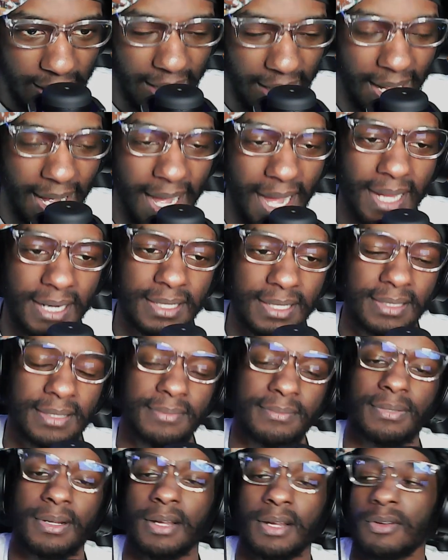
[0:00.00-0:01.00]
Howdy,
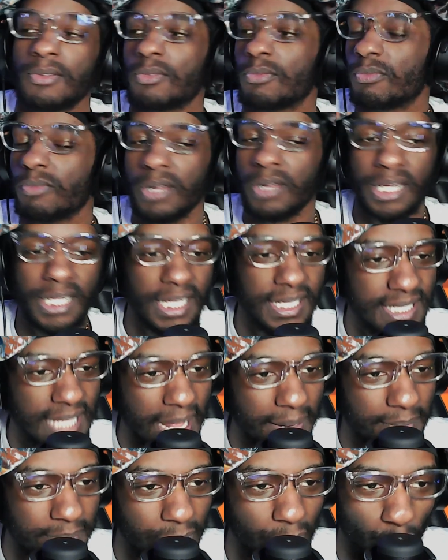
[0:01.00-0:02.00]
bro. What is
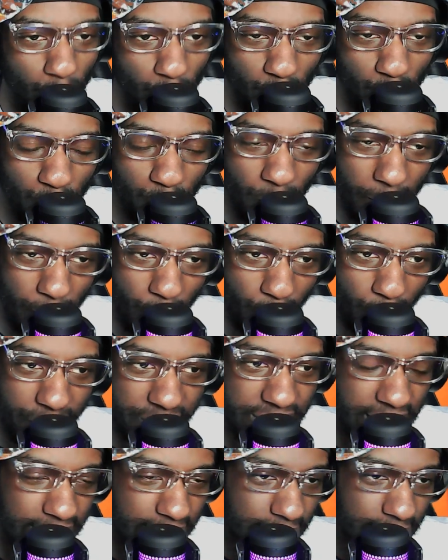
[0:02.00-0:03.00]
that move? What move
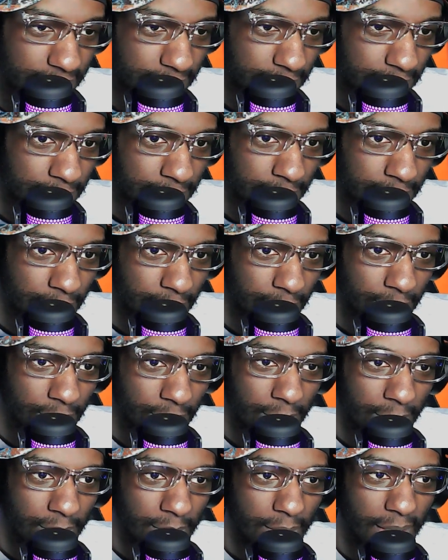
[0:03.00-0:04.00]
is this?
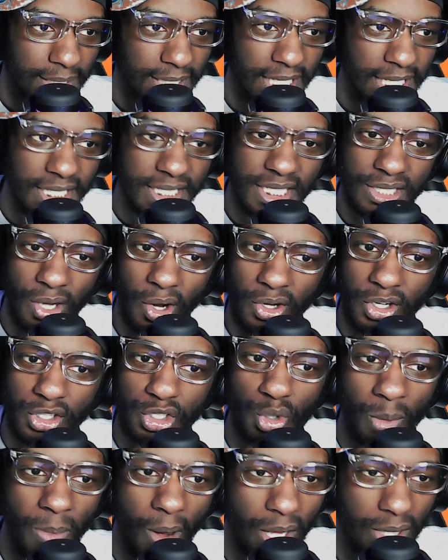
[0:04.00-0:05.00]
Did he just turn
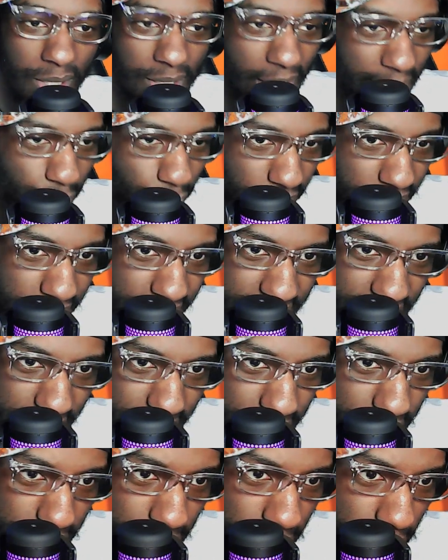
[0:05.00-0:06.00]
into a ball of light? What is
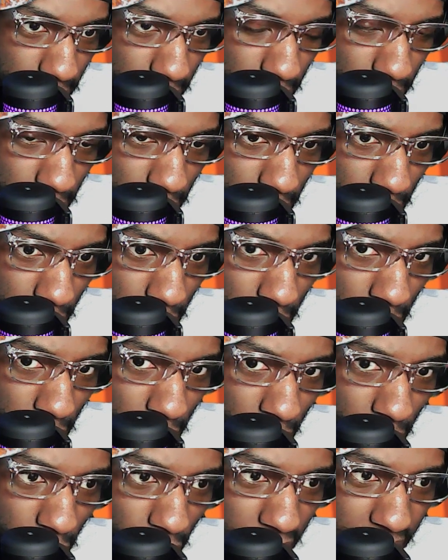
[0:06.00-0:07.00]
this?
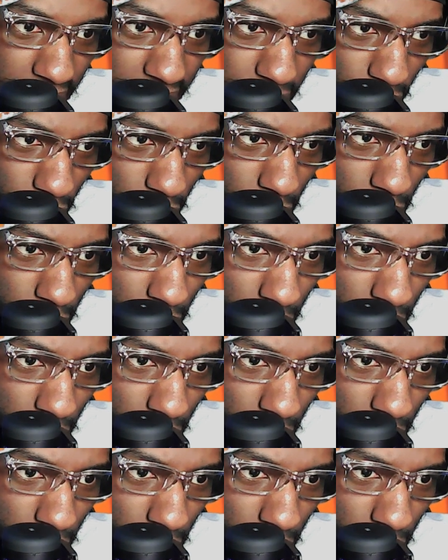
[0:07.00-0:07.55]
What did he do?